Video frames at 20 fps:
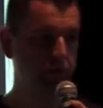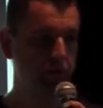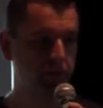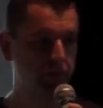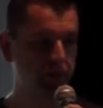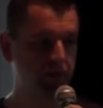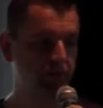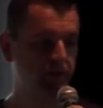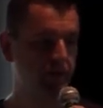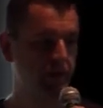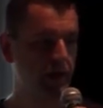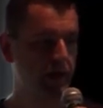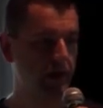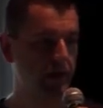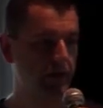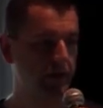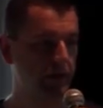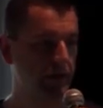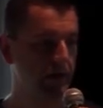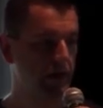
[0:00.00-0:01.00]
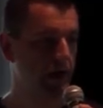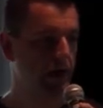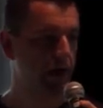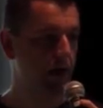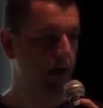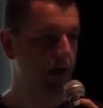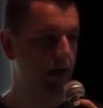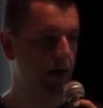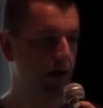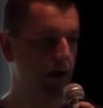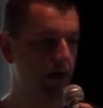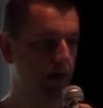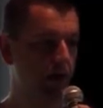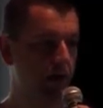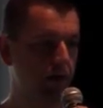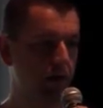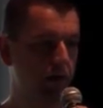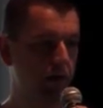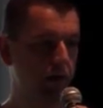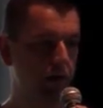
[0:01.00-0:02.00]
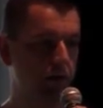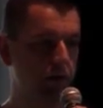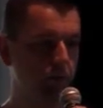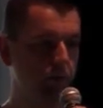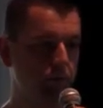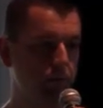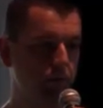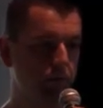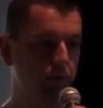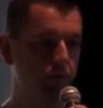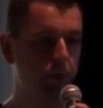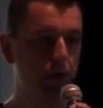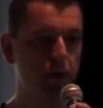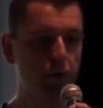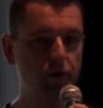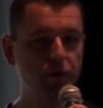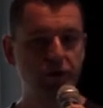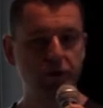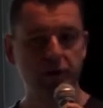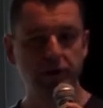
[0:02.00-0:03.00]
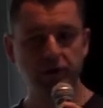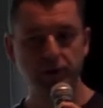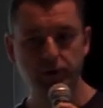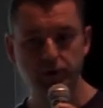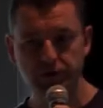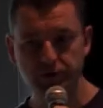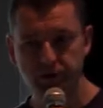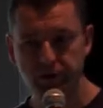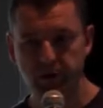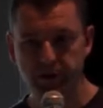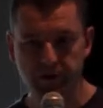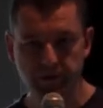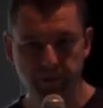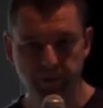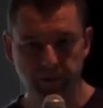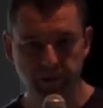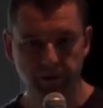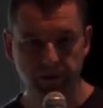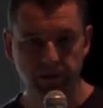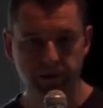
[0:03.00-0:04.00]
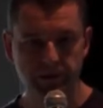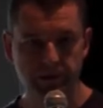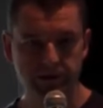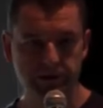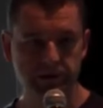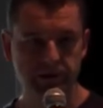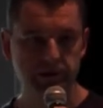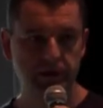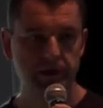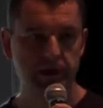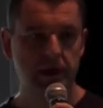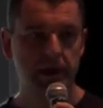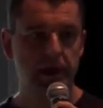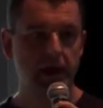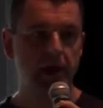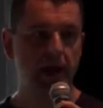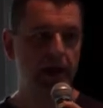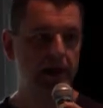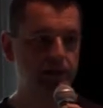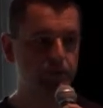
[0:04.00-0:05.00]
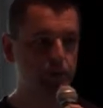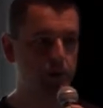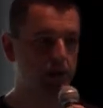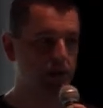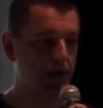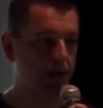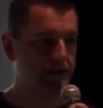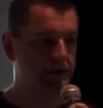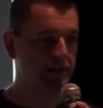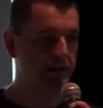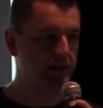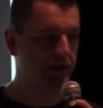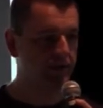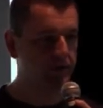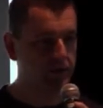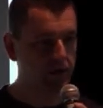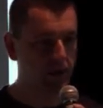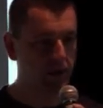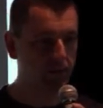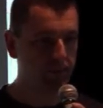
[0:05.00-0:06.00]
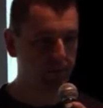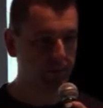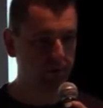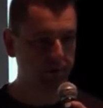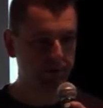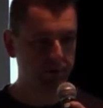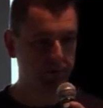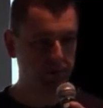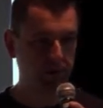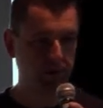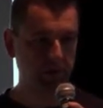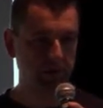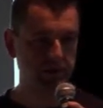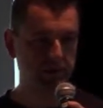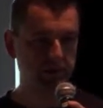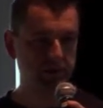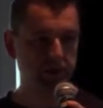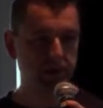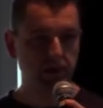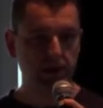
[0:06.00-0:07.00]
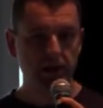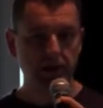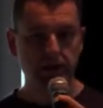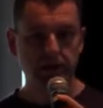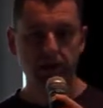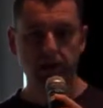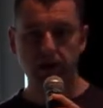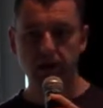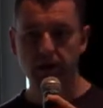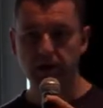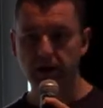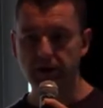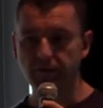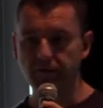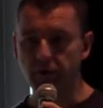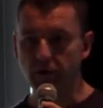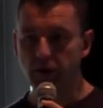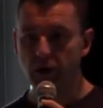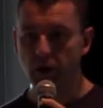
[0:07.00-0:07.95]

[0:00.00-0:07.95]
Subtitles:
simplify both the user experience as well as the developer experience. If you